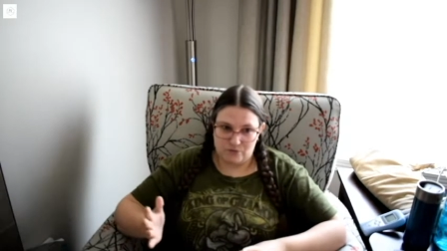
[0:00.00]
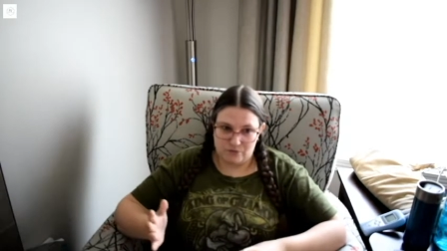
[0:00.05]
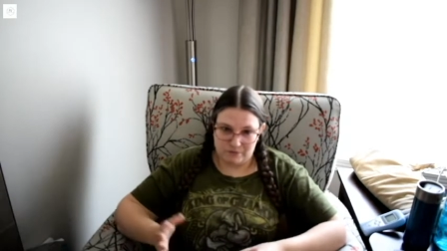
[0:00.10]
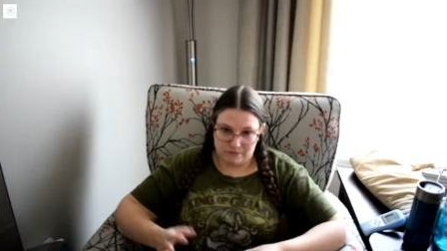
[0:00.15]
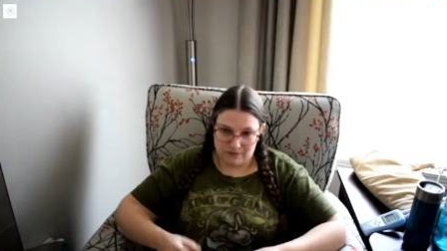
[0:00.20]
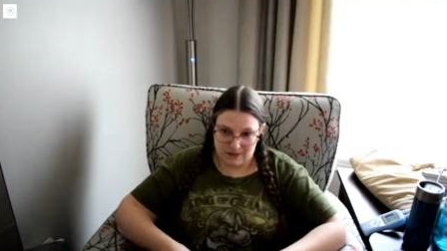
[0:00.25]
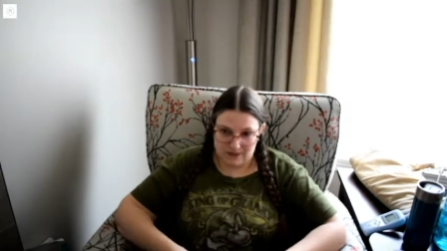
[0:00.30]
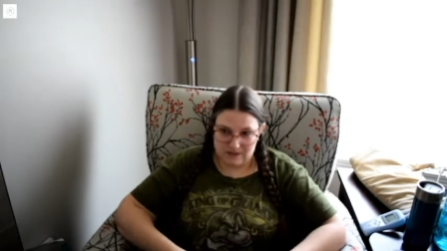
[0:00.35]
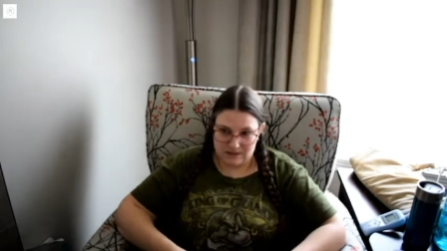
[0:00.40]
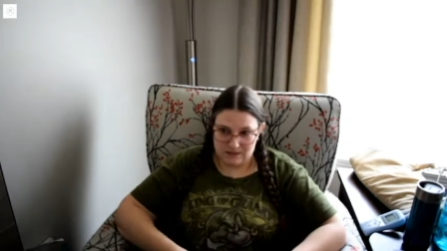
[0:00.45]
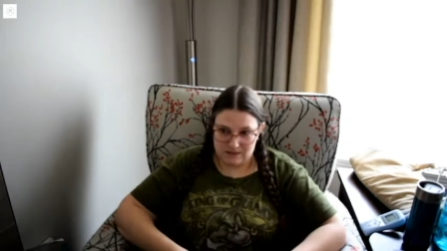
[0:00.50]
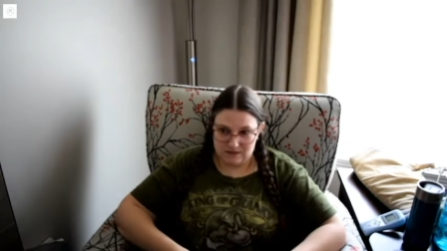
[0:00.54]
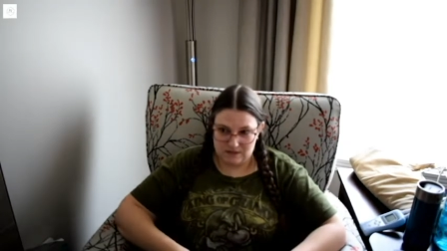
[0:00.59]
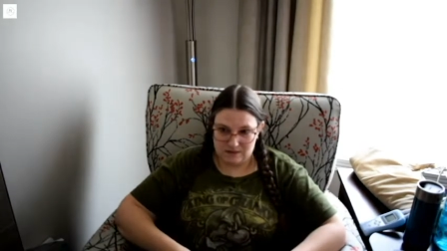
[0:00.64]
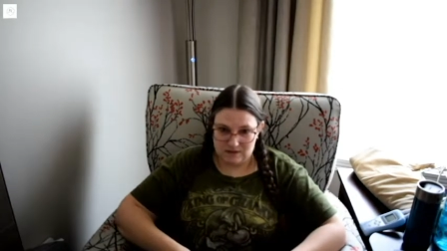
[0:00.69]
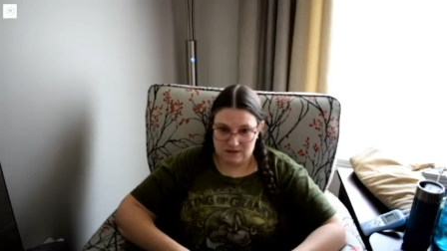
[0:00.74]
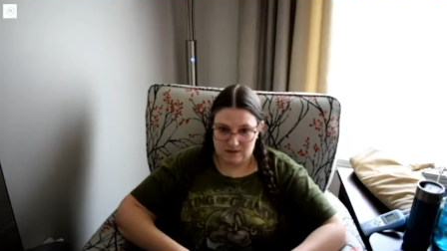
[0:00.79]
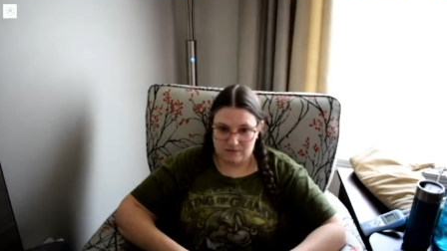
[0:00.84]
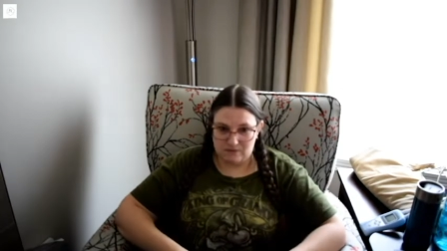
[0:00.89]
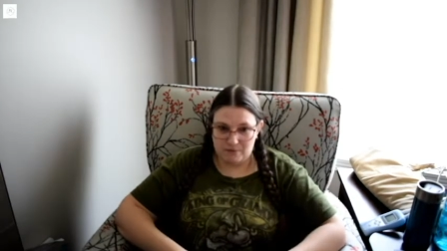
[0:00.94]
replace it
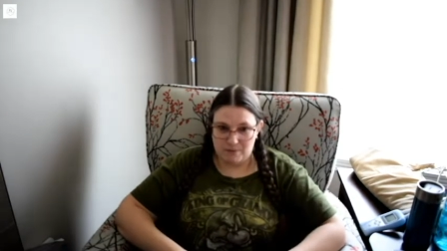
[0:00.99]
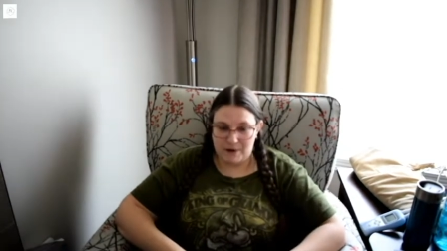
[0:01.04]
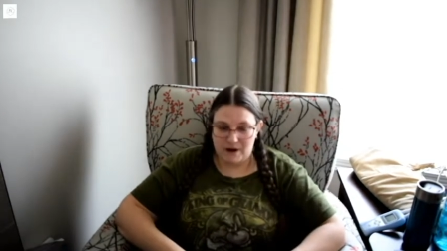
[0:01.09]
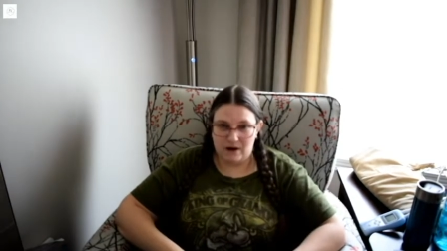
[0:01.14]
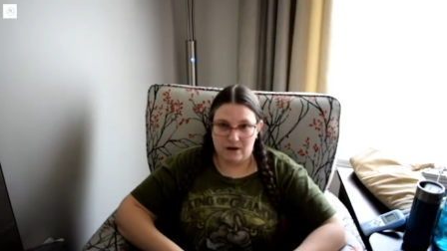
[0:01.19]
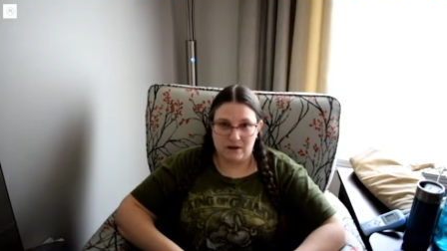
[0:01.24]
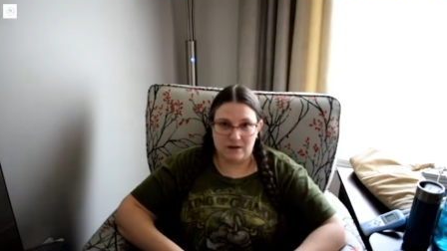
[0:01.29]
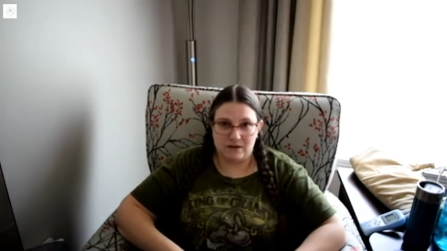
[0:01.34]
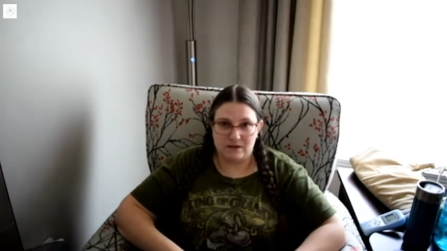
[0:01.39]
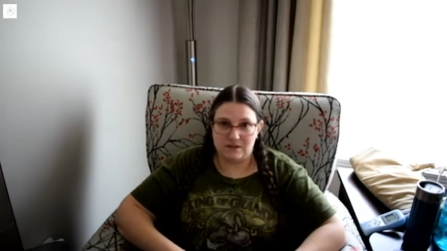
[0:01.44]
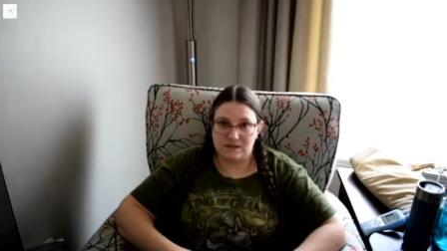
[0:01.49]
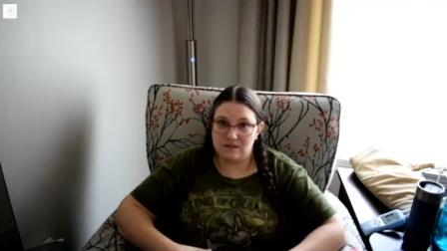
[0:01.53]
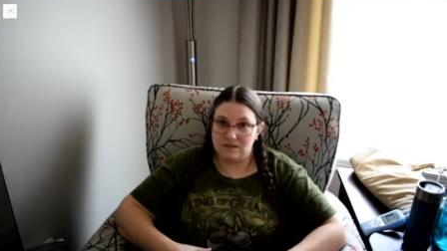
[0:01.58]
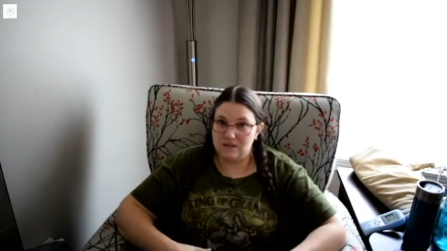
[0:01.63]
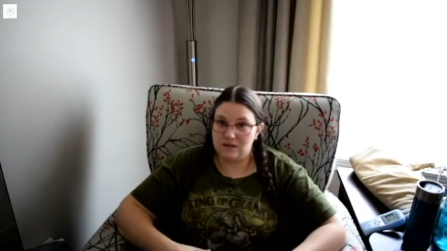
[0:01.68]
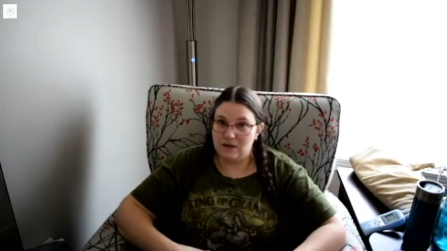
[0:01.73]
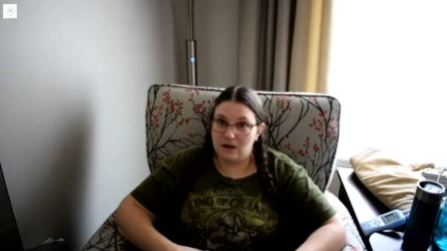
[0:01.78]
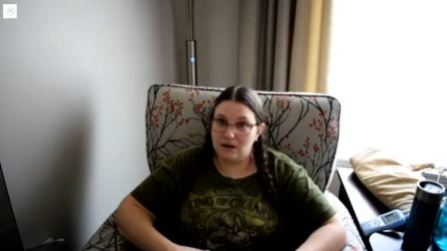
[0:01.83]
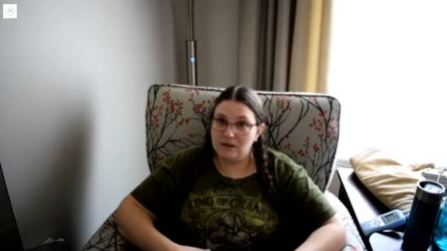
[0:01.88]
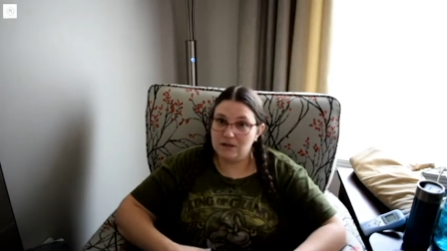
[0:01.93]
instead of repair it because it
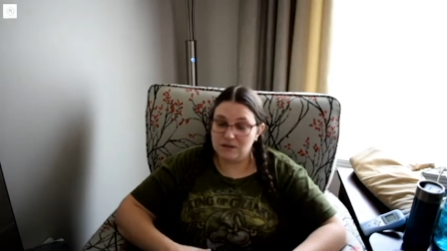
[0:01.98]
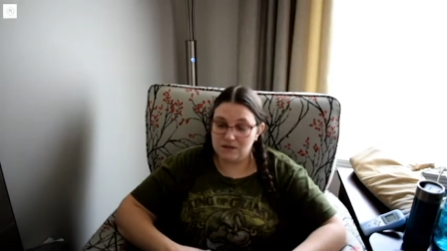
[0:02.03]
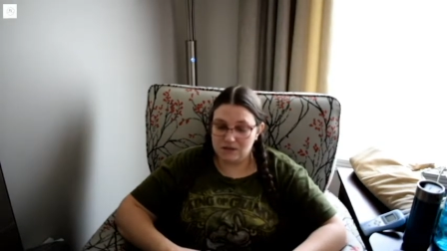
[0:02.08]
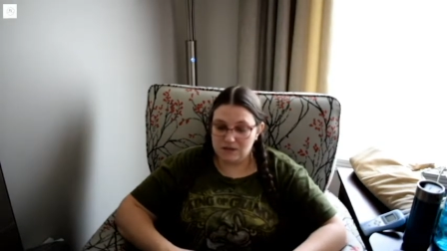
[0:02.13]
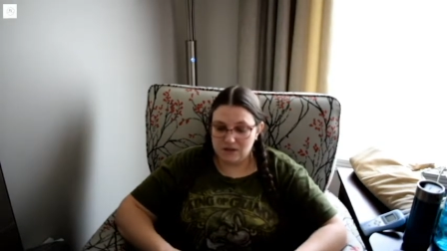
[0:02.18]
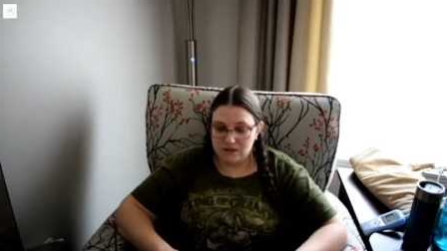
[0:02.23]
sucked.